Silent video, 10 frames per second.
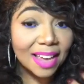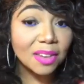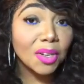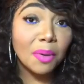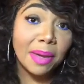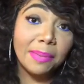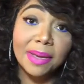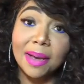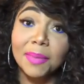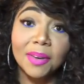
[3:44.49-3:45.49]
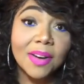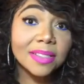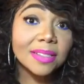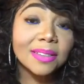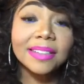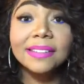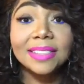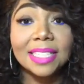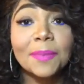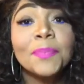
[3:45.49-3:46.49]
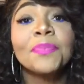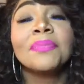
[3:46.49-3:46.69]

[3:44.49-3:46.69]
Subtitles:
Like, maybe coming across a little thirsty.